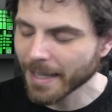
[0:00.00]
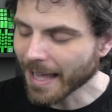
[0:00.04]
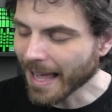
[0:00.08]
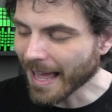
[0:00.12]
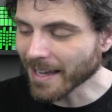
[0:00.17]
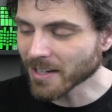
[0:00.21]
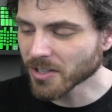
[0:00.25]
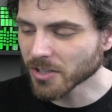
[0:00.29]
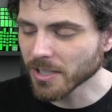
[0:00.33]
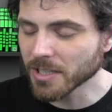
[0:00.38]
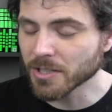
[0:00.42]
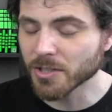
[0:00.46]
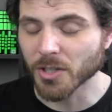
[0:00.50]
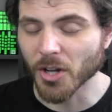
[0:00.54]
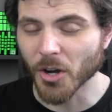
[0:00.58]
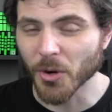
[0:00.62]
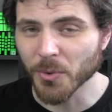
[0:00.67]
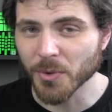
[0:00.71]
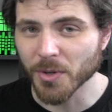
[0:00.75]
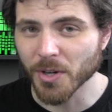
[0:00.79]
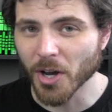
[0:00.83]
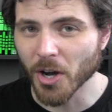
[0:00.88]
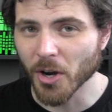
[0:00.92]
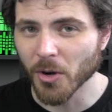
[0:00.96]
I actually
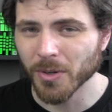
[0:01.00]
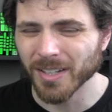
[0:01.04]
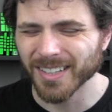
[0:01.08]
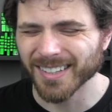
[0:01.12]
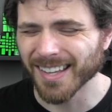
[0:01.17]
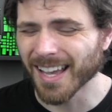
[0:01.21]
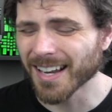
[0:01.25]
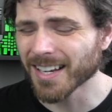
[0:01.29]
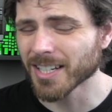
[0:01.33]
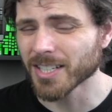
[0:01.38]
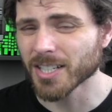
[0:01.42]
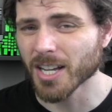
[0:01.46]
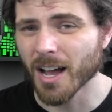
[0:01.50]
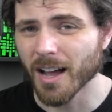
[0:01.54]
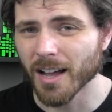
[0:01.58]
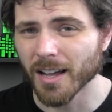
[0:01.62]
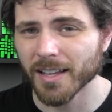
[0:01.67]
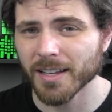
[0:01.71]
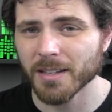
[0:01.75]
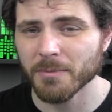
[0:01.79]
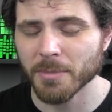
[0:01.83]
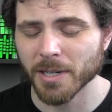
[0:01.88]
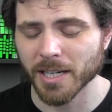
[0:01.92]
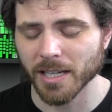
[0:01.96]
don't know. It's not a
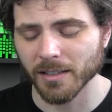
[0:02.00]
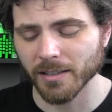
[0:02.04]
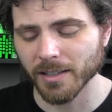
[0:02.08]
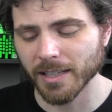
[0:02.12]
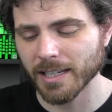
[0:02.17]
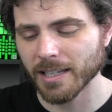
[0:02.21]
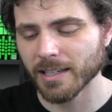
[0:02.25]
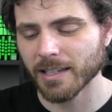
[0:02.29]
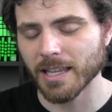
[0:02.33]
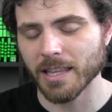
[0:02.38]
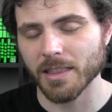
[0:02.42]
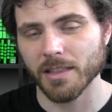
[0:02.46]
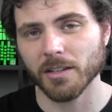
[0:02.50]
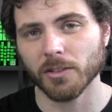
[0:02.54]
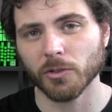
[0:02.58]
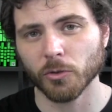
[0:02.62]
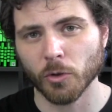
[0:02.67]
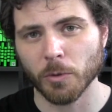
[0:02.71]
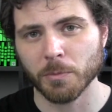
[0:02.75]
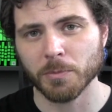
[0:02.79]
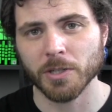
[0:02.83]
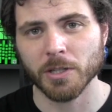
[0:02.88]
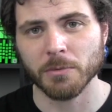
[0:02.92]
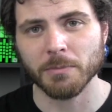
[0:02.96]
ton, but I'll link in the
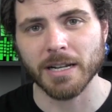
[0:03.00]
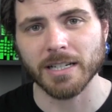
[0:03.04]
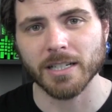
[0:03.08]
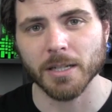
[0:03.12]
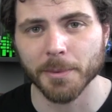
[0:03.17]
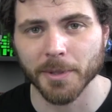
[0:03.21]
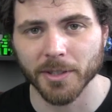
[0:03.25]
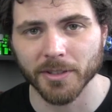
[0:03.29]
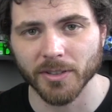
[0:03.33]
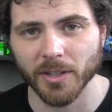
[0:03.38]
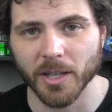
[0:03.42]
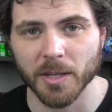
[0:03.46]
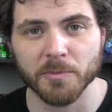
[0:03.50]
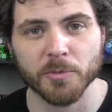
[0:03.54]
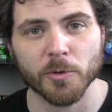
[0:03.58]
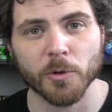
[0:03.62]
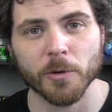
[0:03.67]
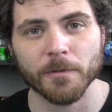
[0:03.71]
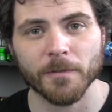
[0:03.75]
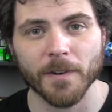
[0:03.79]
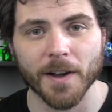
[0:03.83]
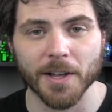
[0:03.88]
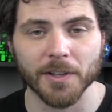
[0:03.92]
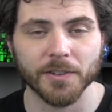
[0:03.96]
description my WCA
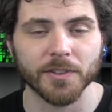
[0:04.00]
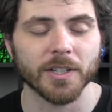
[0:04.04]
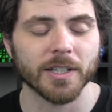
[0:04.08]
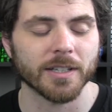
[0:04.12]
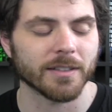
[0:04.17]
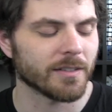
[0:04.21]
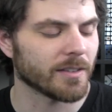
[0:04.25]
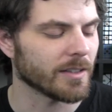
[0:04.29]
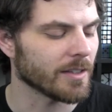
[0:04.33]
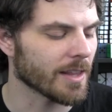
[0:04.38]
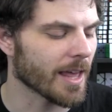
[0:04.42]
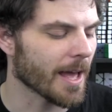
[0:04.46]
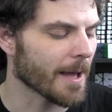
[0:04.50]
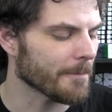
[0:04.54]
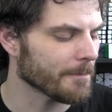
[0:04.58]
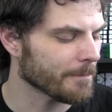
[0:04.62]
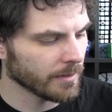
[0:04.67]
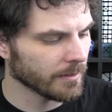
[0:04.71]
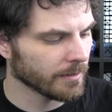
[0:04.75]
profile and you can see that.